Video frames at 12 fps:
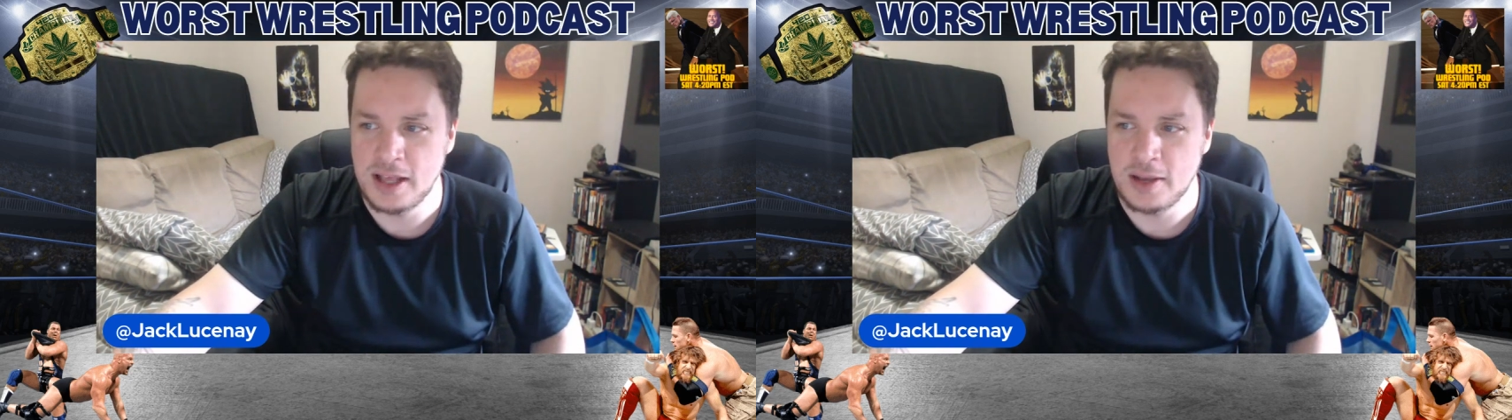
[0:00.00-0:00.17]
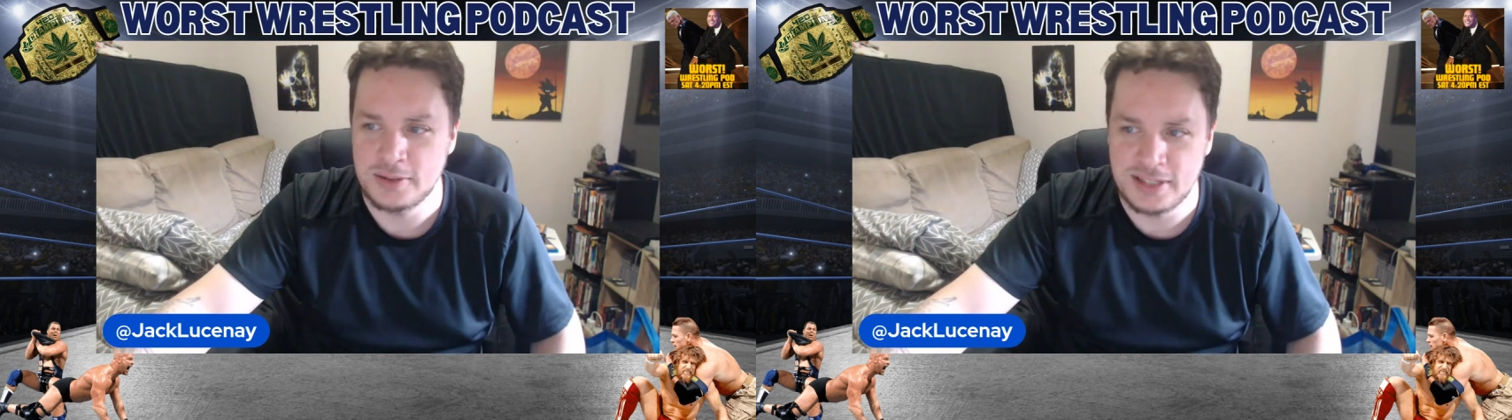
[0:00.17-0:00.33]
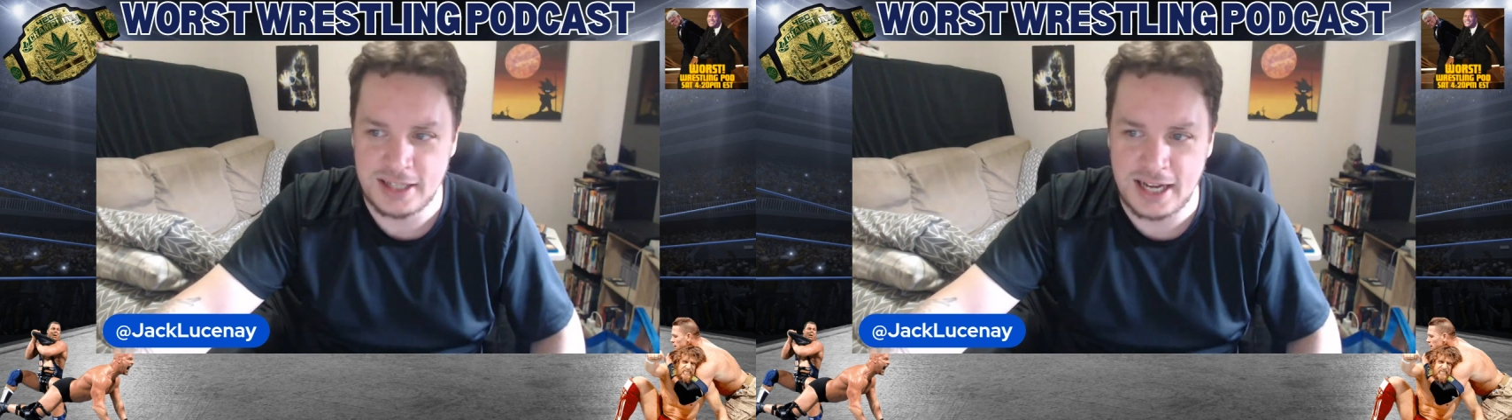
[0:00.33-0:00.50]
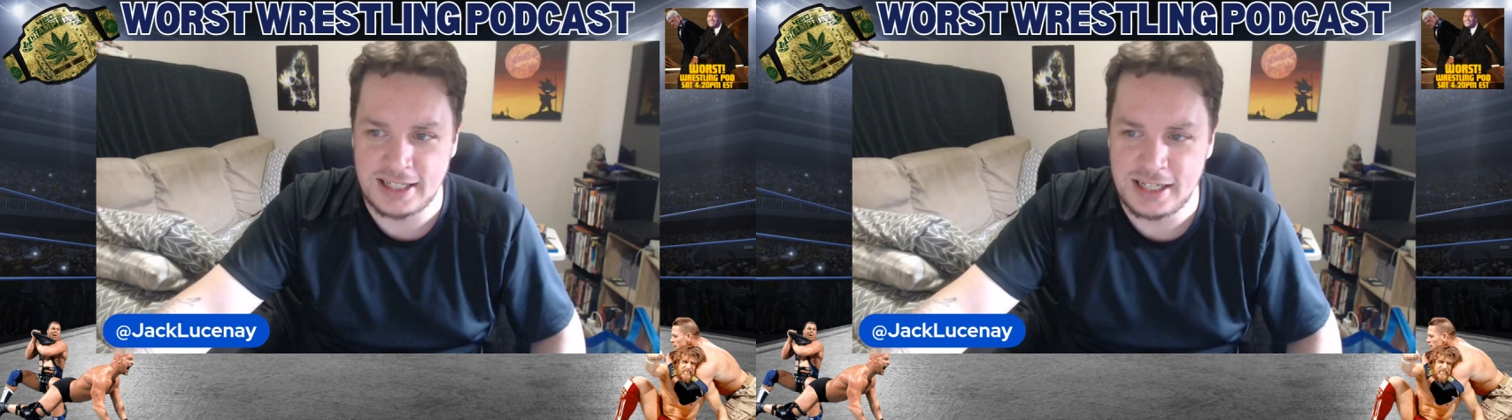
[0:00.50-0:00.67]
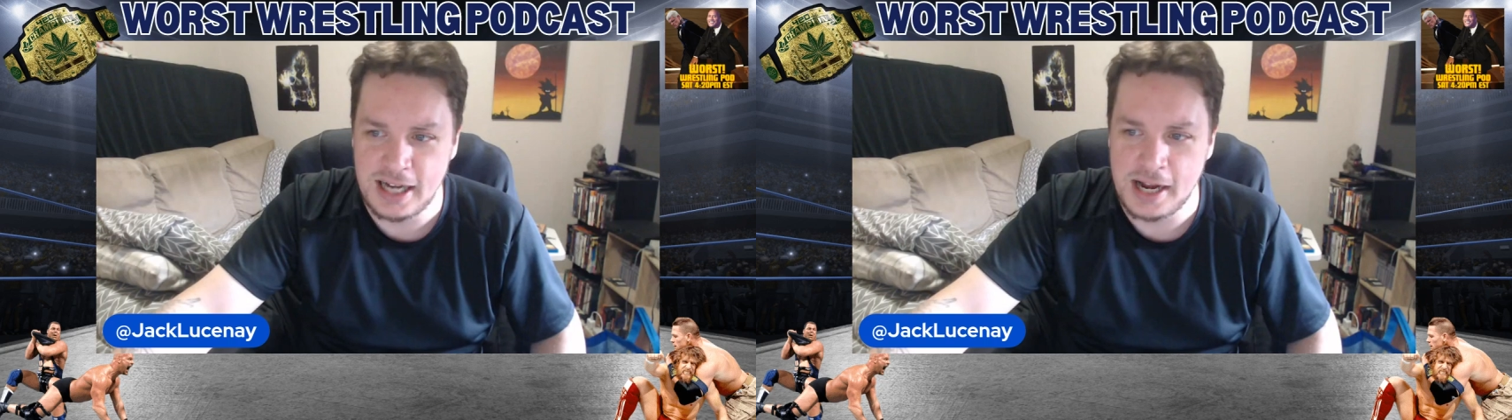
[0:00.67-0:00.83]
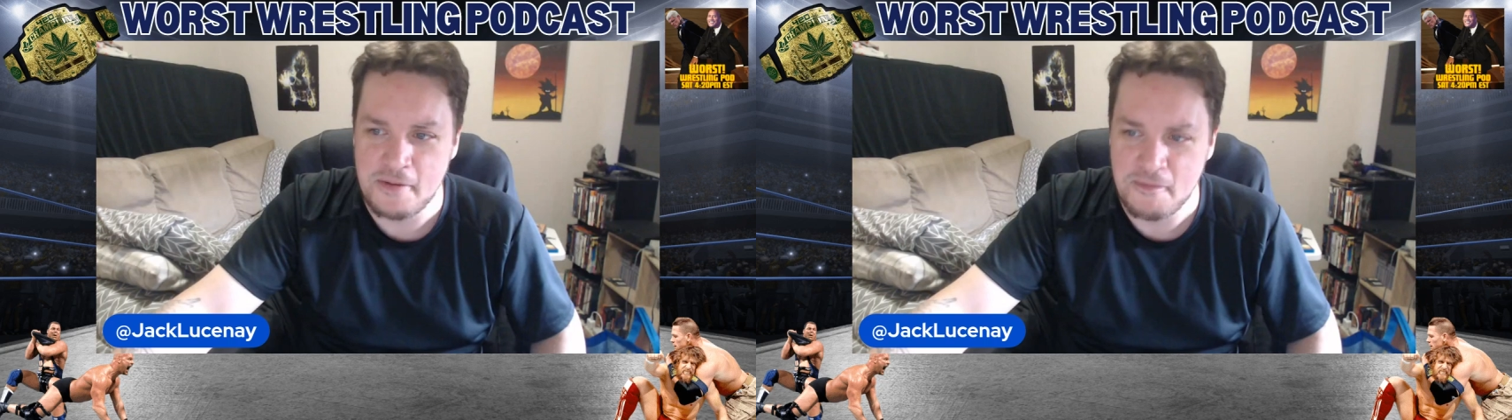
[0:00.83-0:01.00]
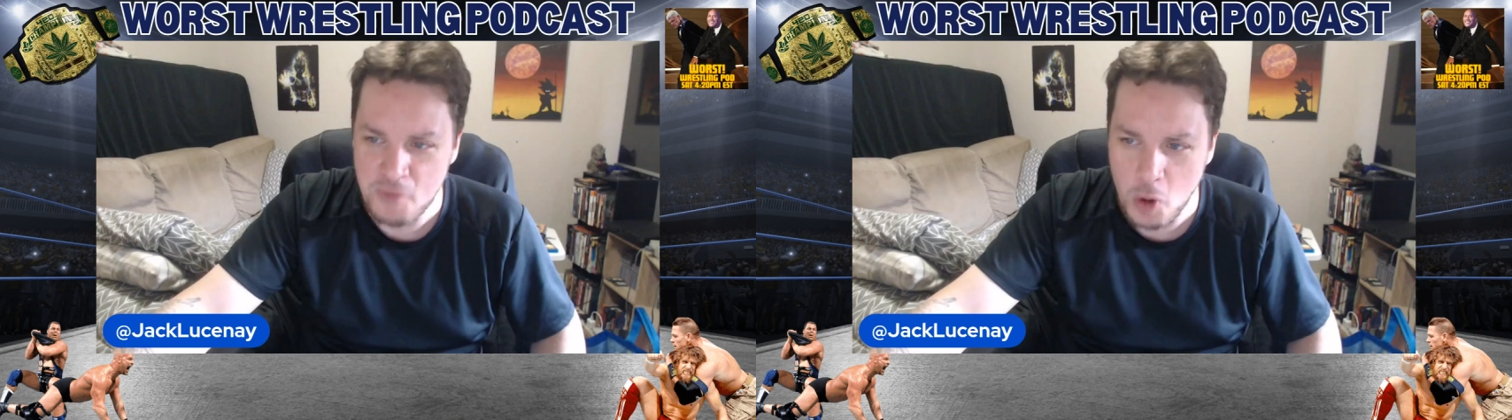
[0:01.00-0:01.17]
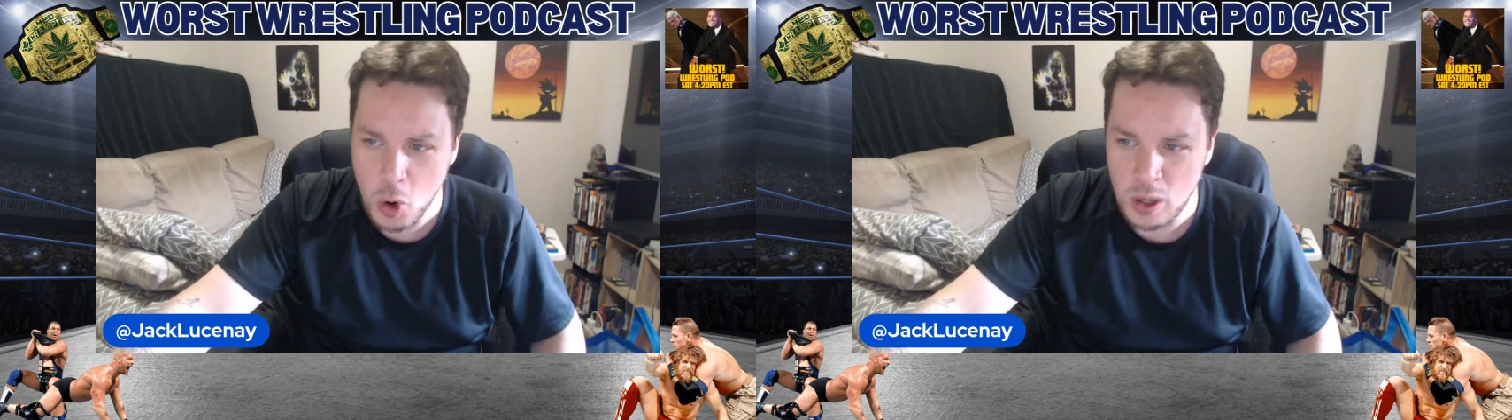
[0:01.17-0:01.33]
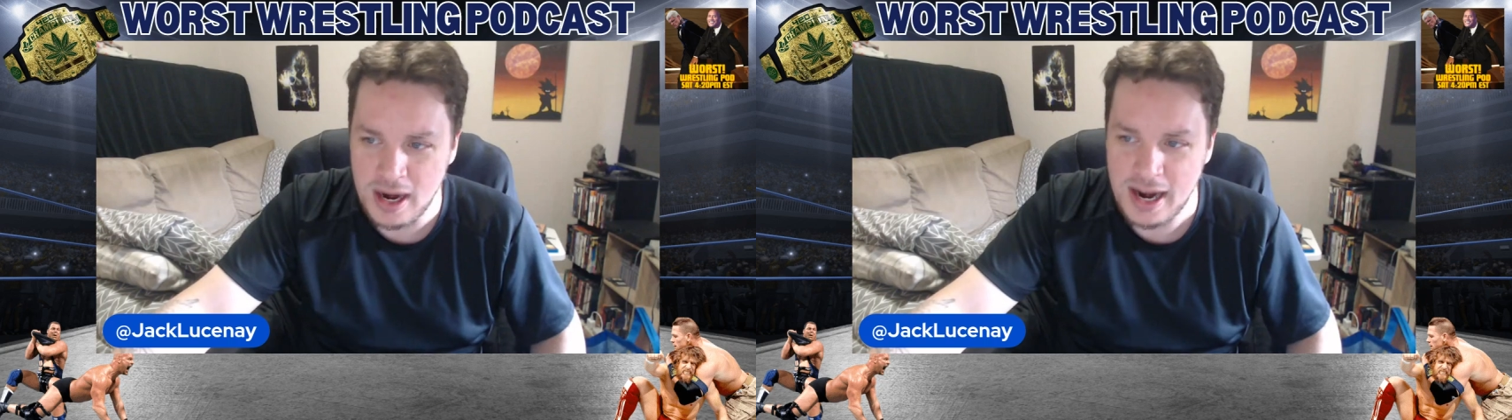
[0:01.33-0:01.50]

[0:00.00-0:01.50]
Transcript: that was in 1994,